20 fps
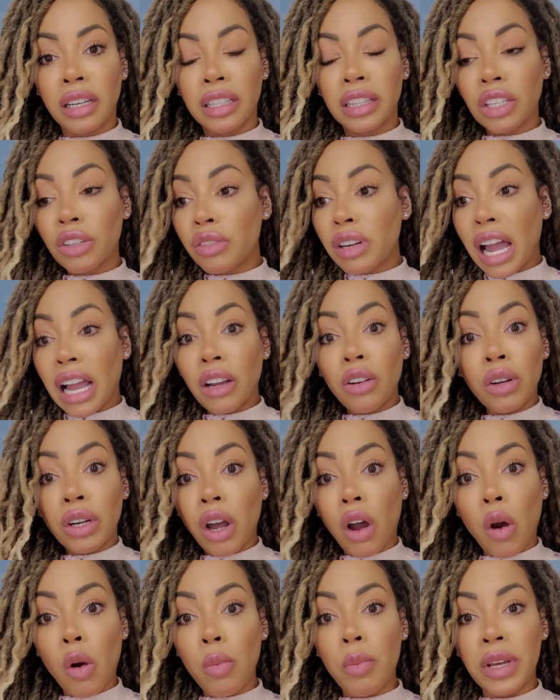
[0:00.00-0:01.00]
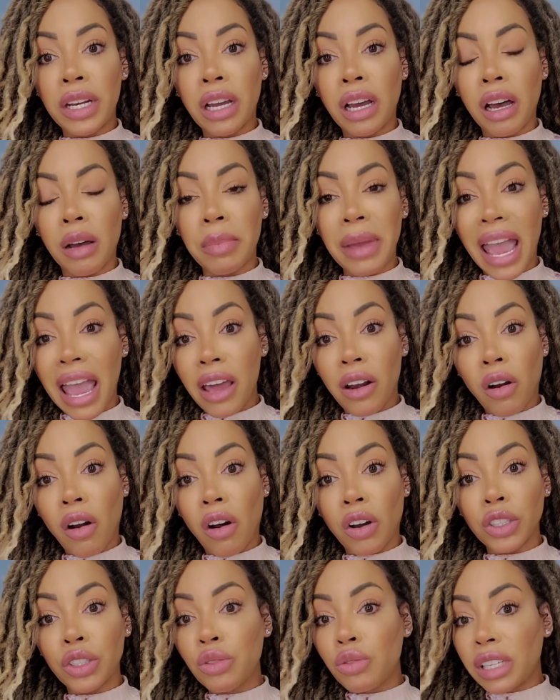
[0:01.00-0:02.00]
They're not going to open up at
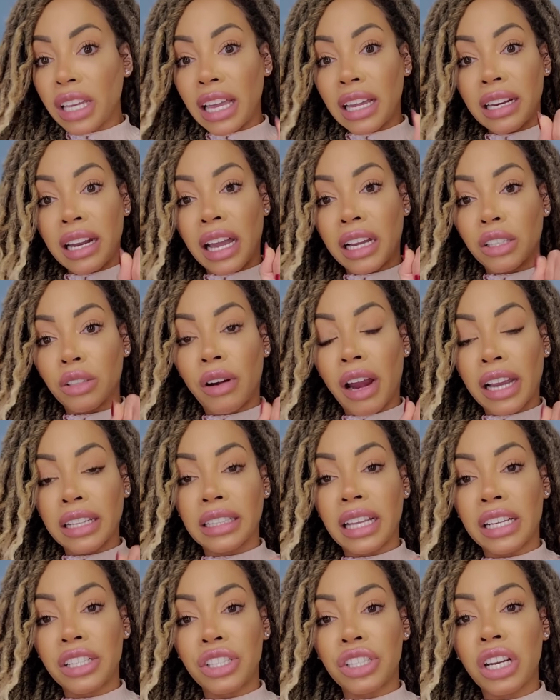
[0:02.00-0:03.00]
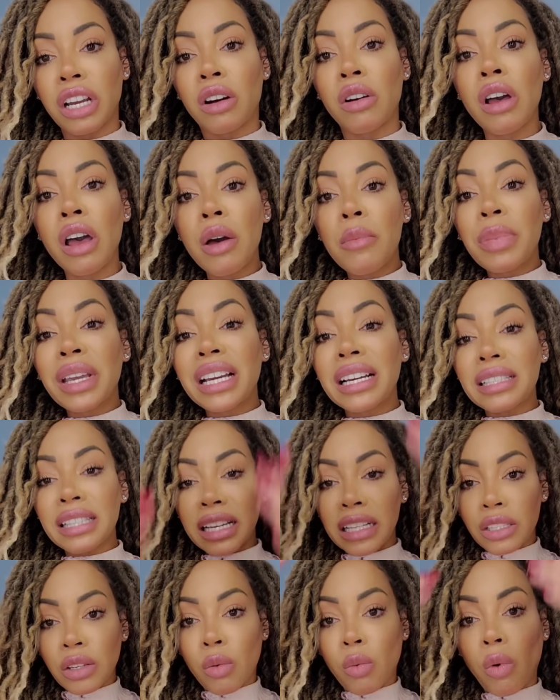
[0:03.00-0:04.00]
all. You cannot crack that shell because
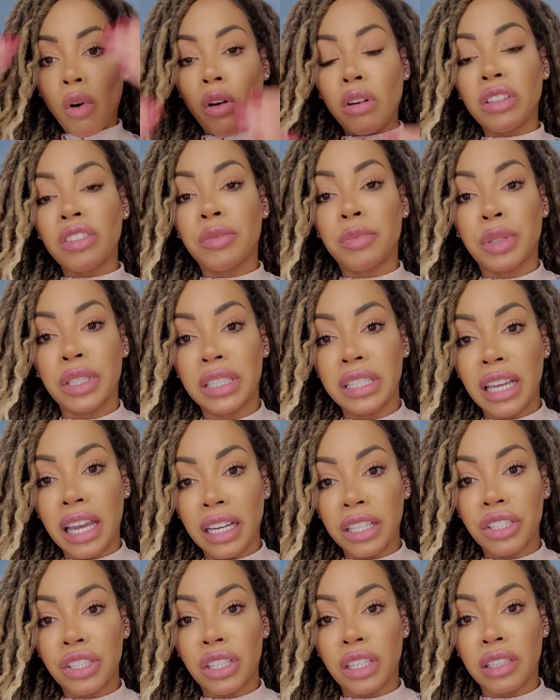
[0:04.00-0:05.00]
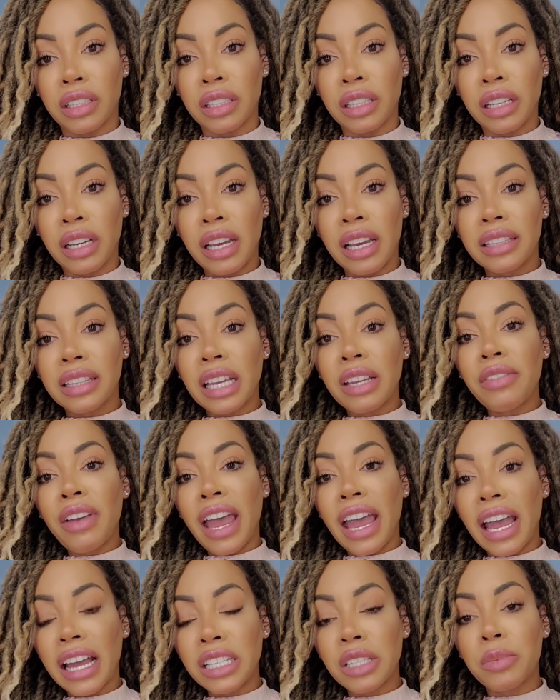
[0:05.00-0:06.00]
it's a wall of protection. They've
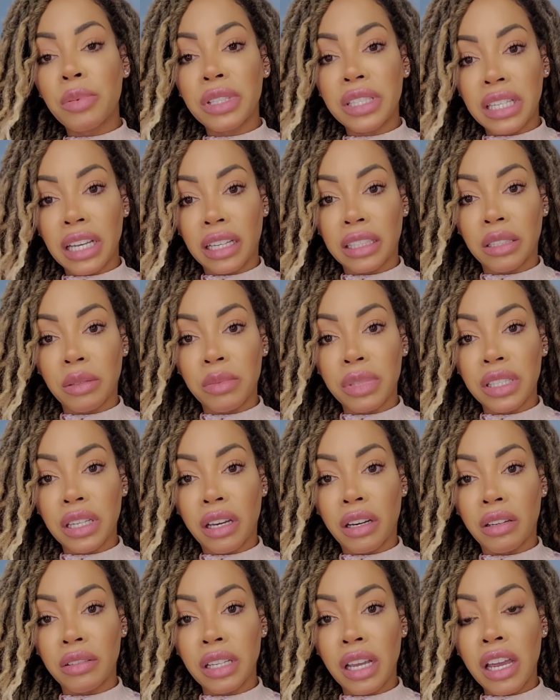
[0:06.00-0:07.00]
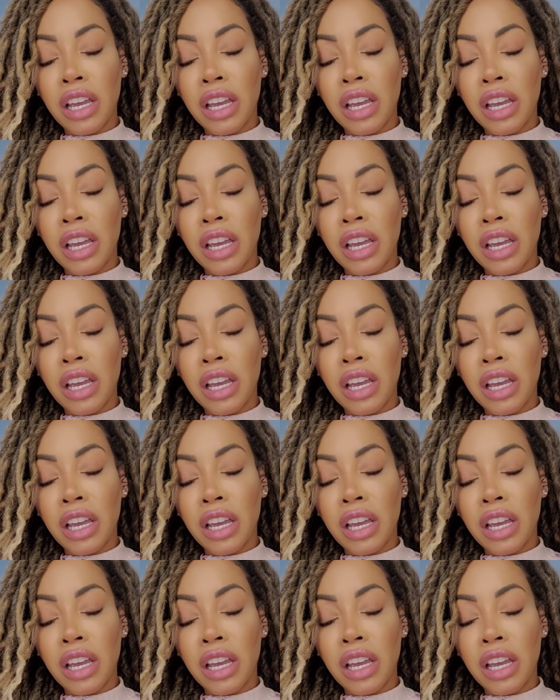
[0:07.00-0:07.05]
had to protect themselves.